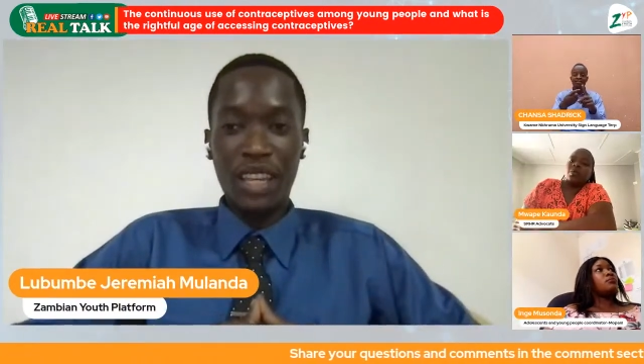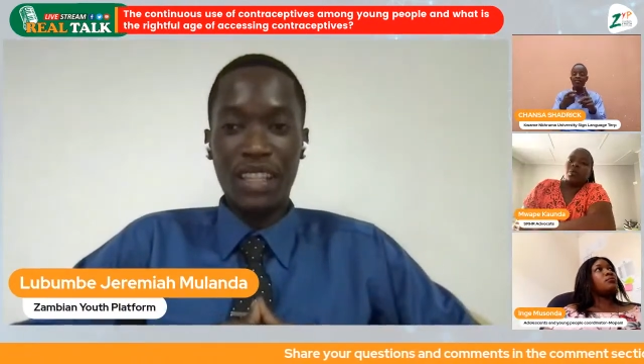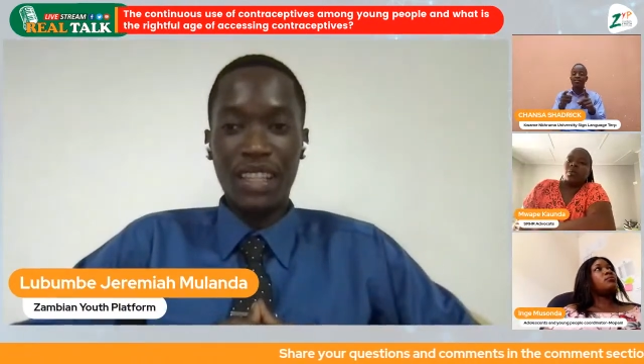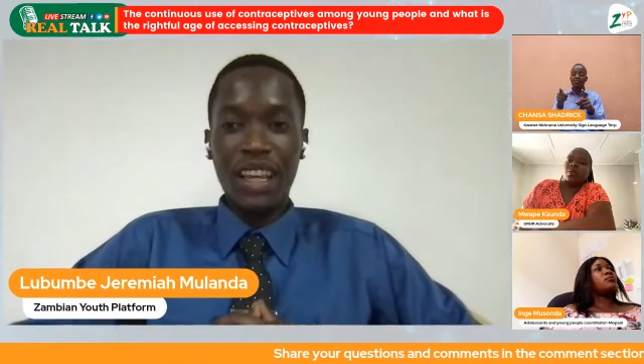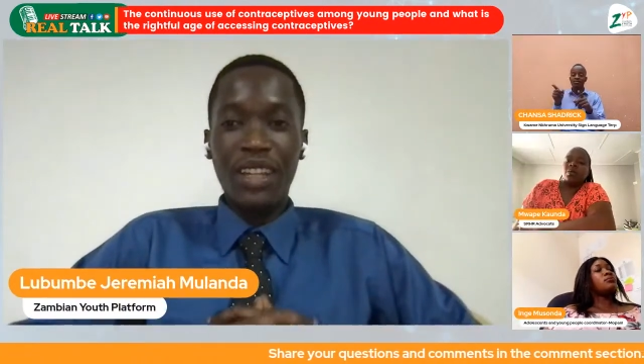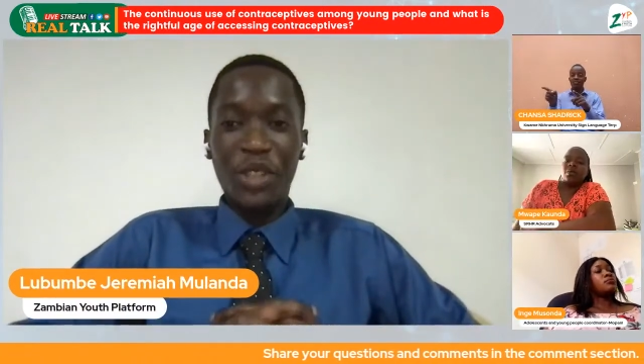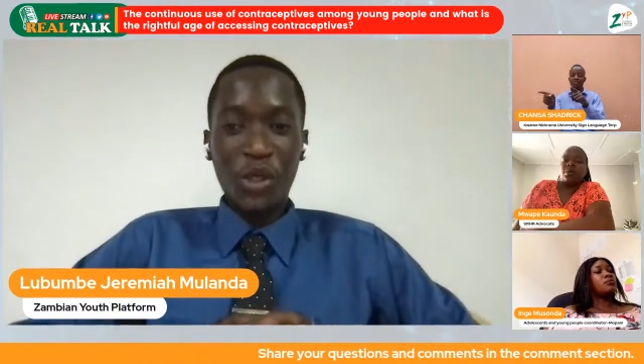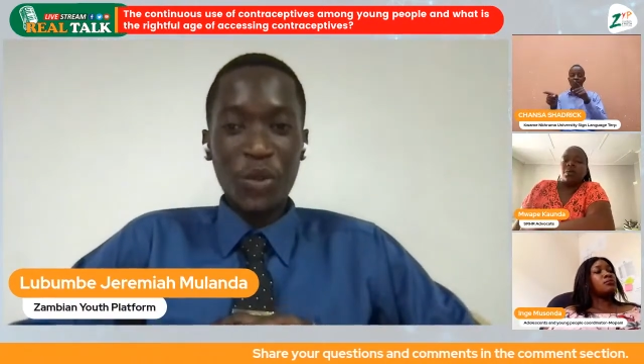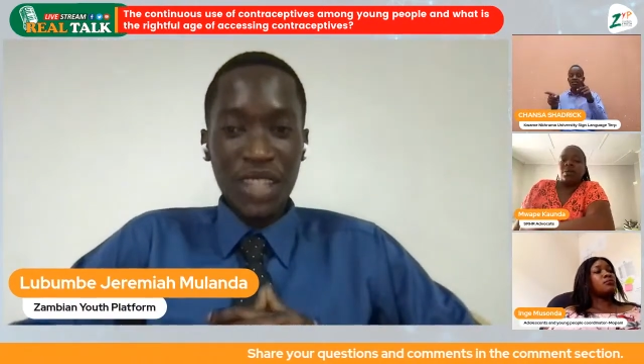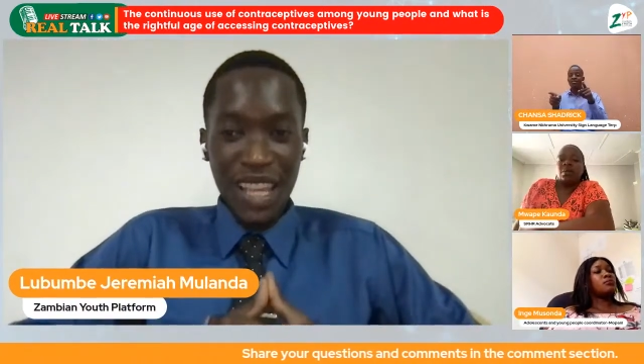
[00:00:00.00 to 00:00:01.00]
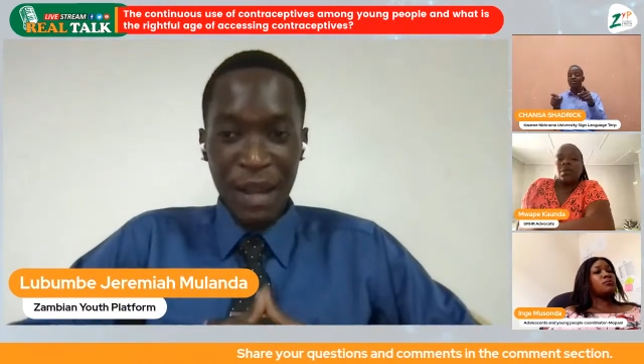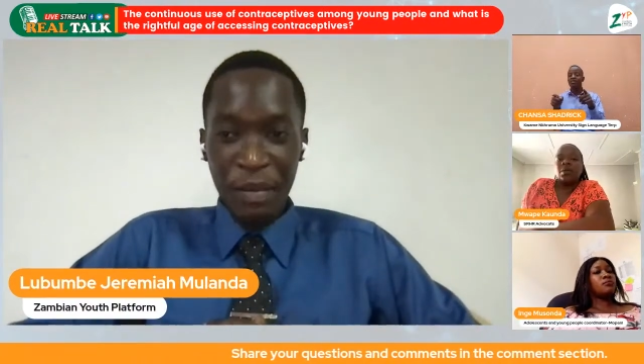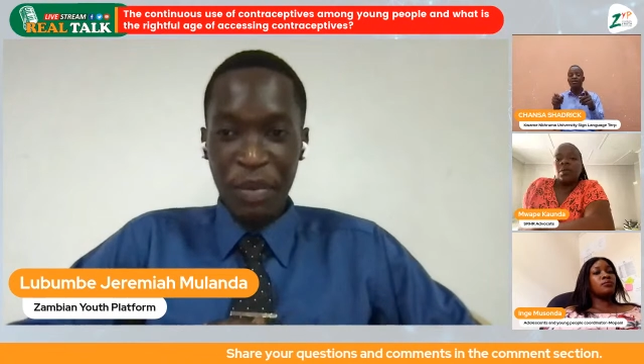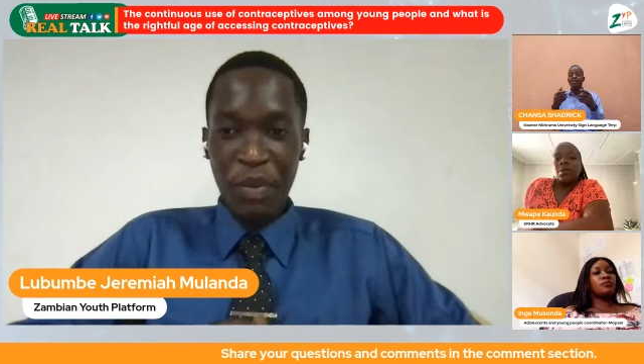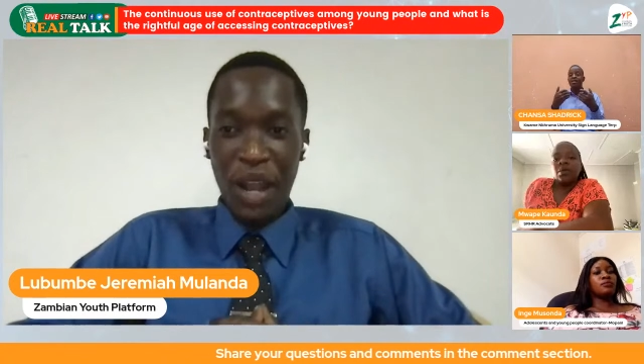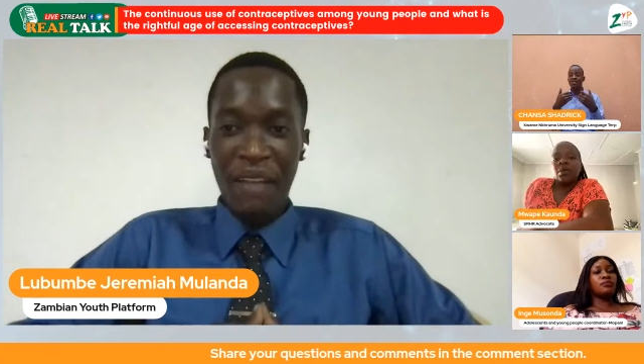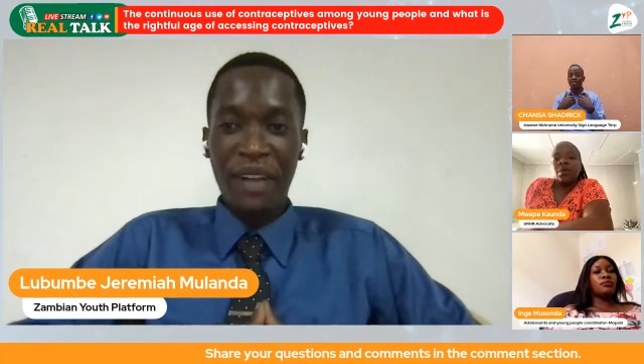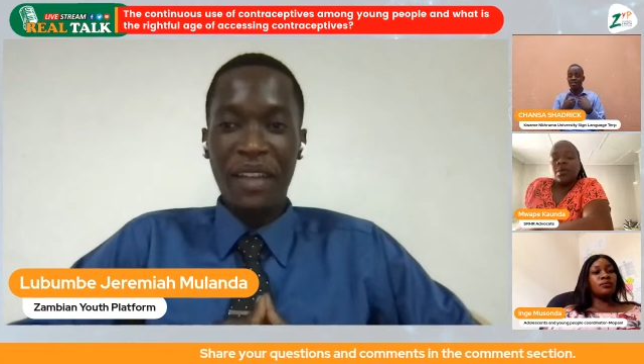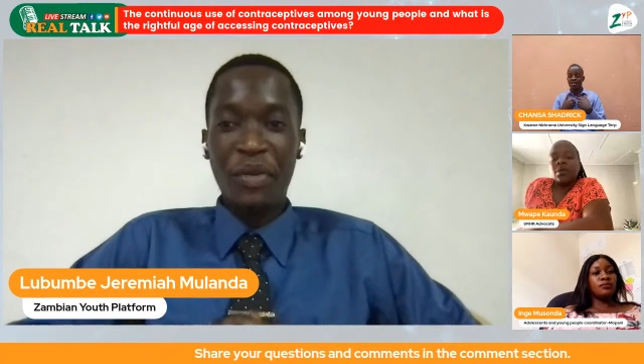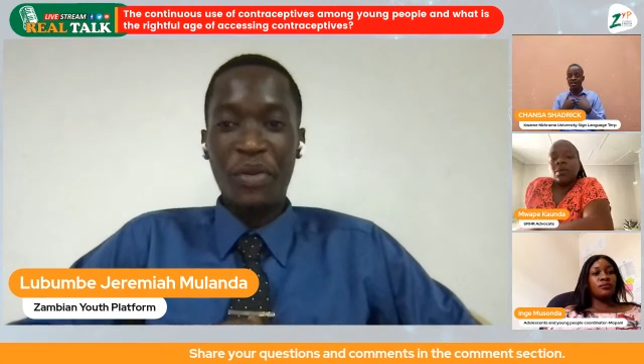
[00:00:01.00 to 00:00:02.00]
view is: should young people
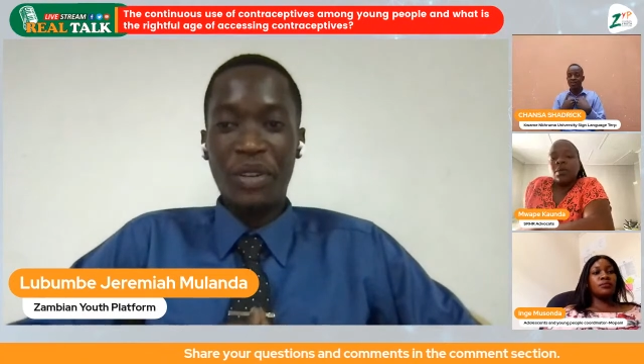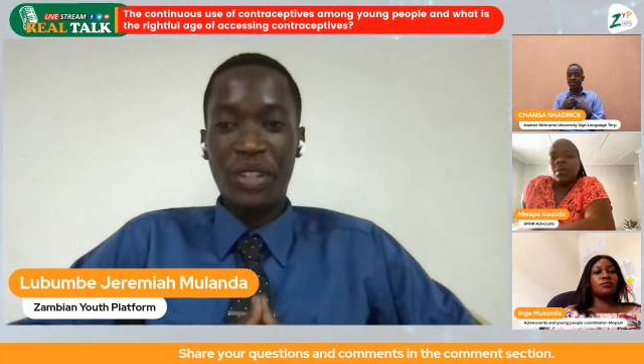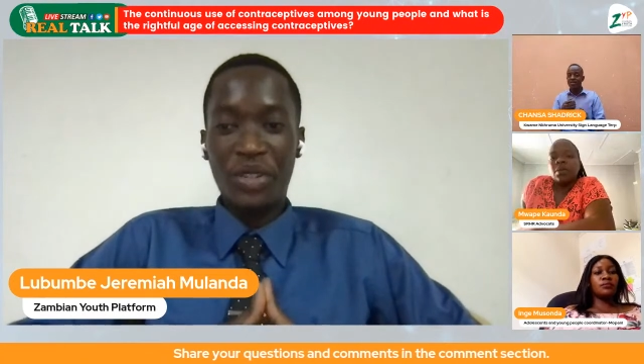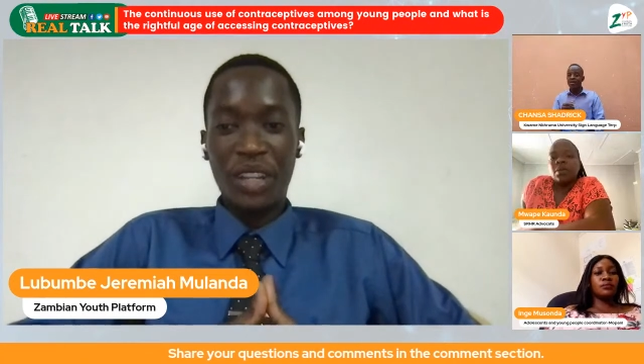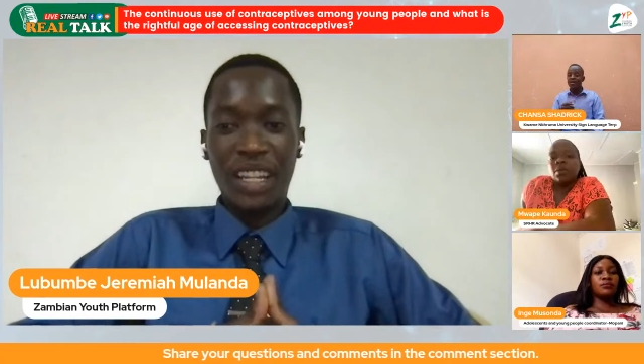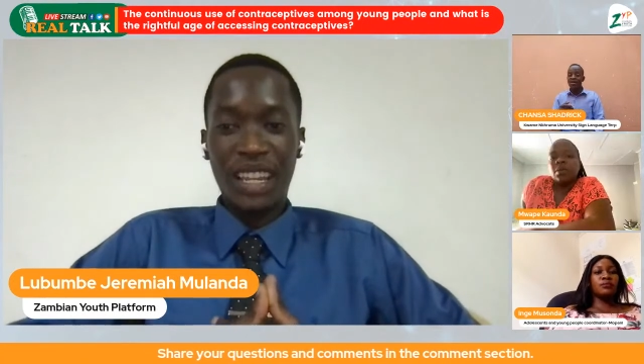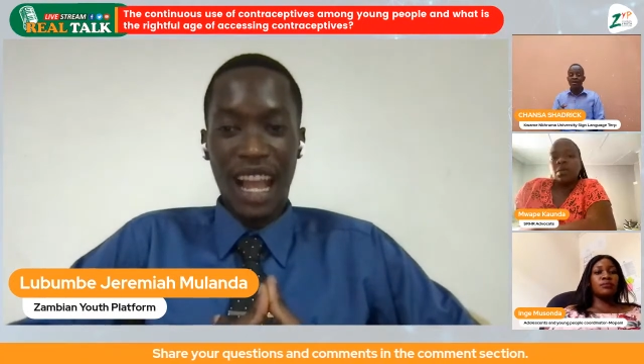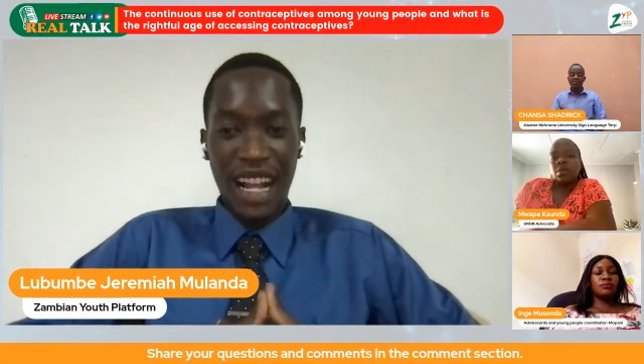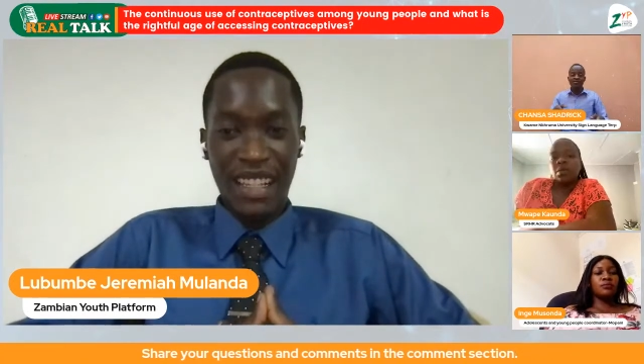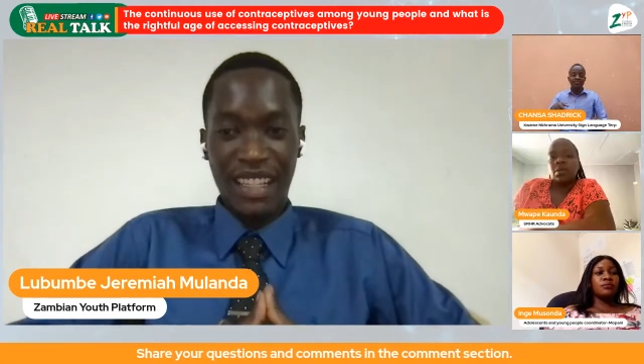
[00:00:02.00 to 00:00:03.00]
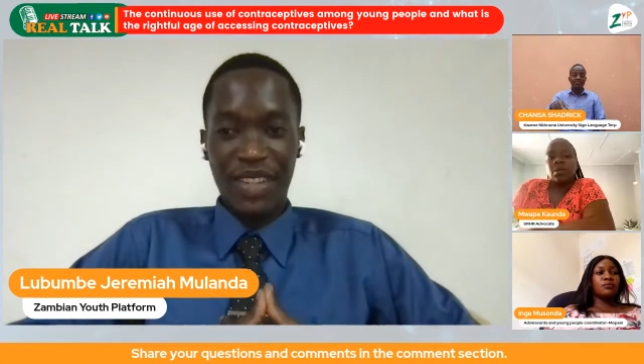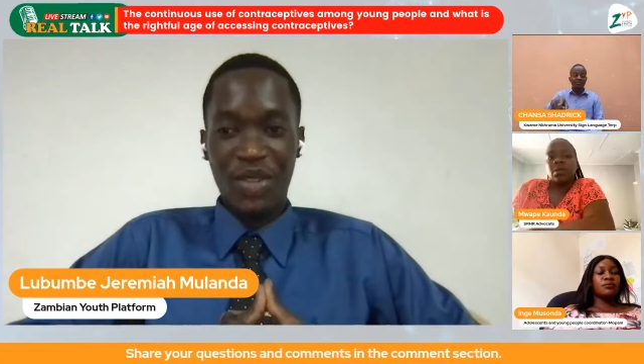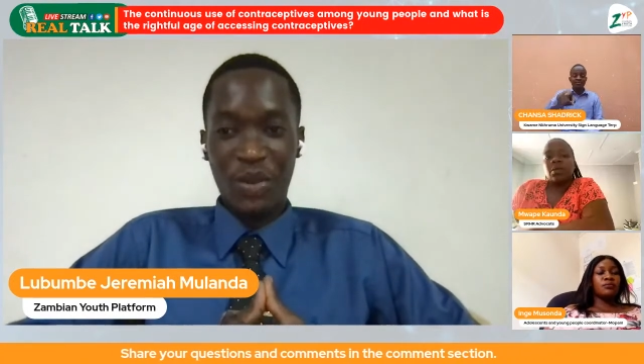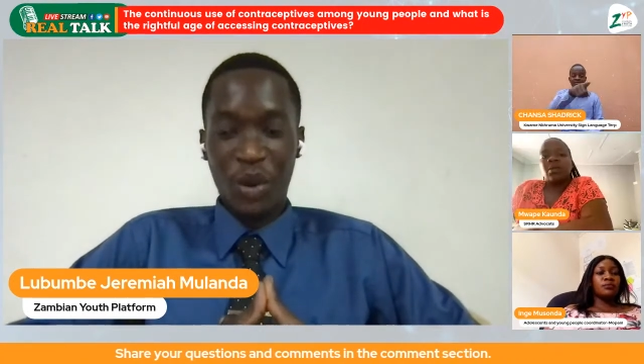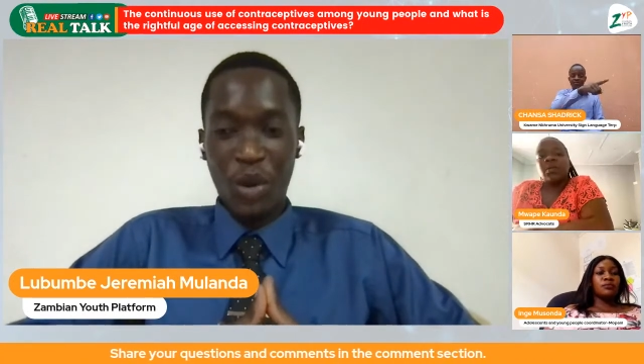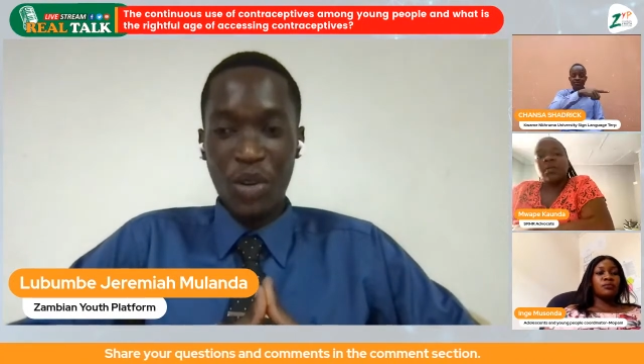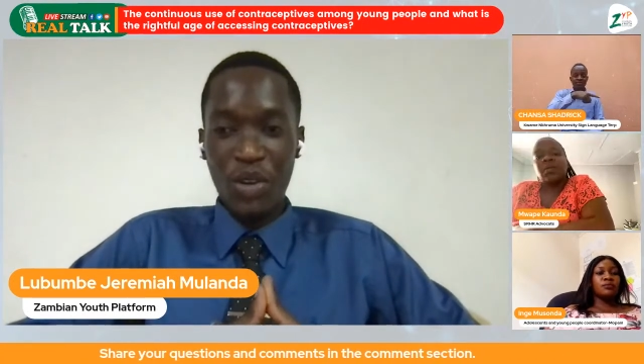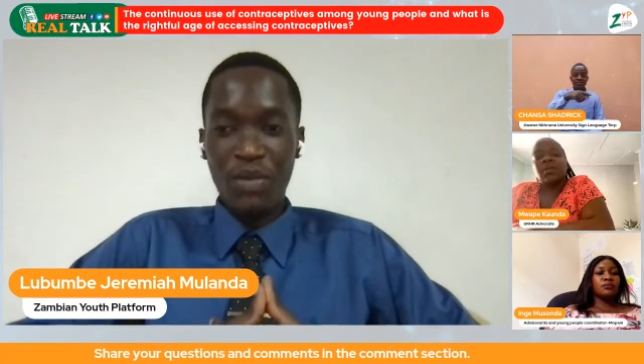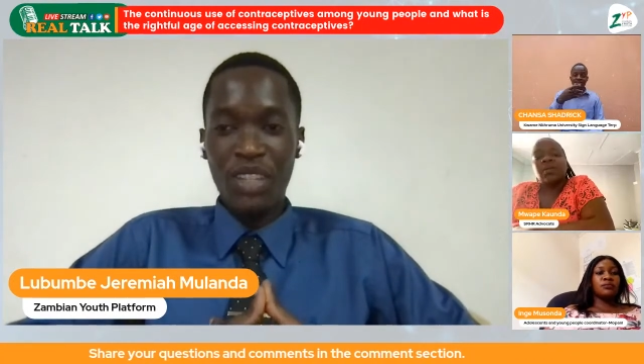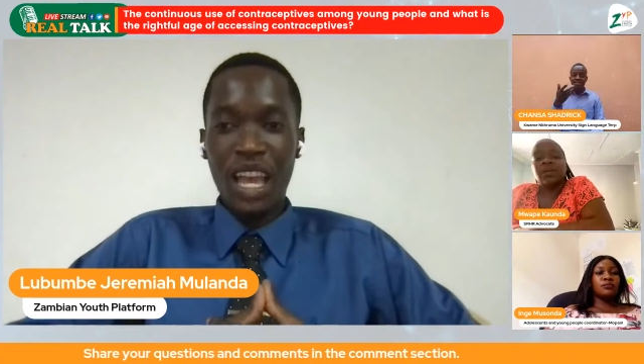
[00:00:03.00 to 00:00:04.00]
have unrestricted access to
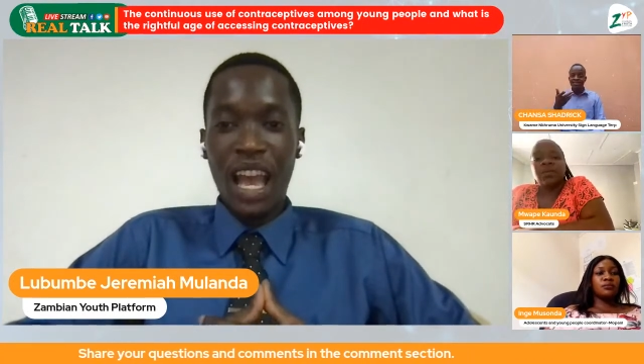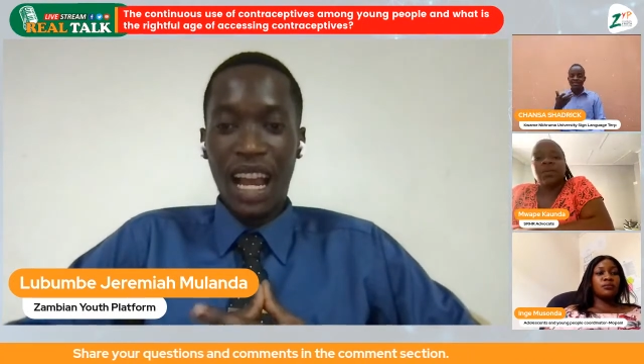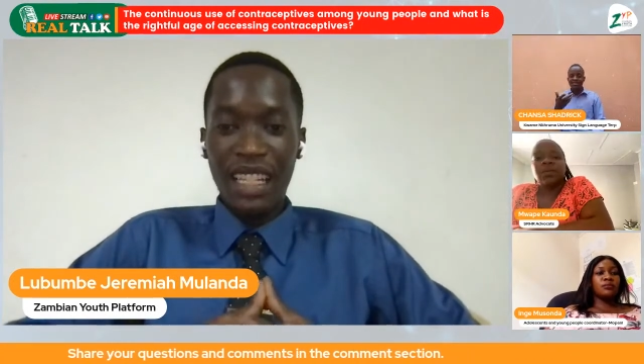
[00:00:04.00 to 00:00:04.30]
condoms